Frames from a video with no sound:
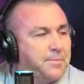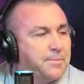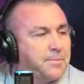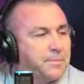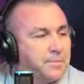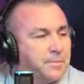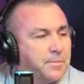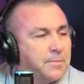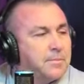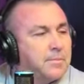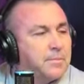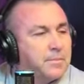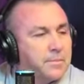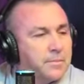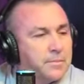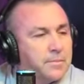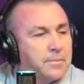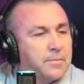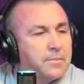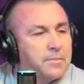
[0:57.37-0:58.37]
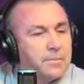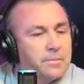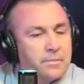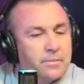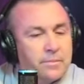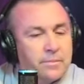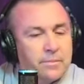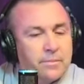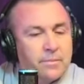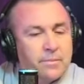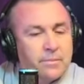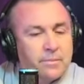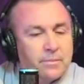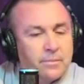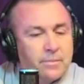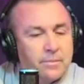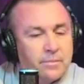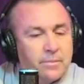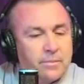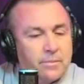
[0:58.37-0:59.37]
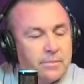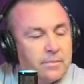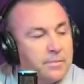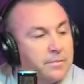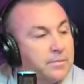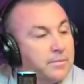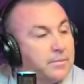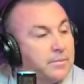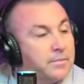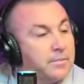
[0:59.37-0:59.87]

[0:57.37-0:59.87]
The person shown says nothing.